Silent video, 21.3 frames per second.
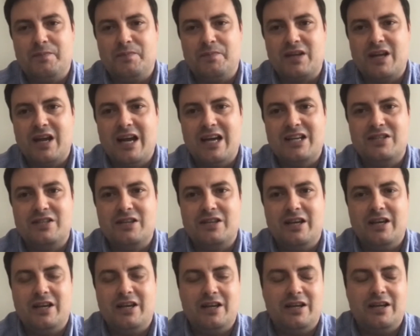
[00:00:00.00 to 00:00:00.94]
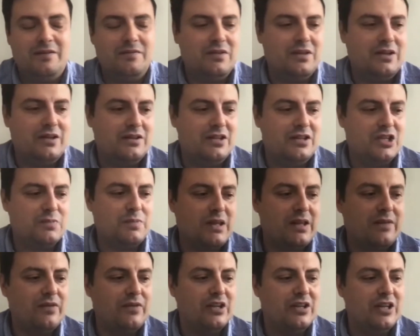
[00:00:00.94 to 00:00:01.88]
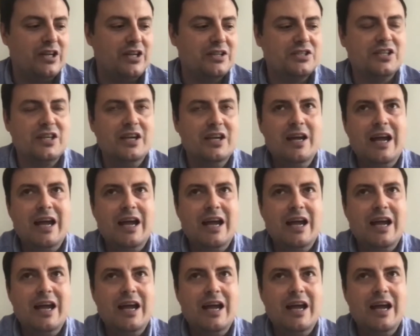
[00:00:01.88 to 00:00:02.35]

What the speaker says: has the specific needs,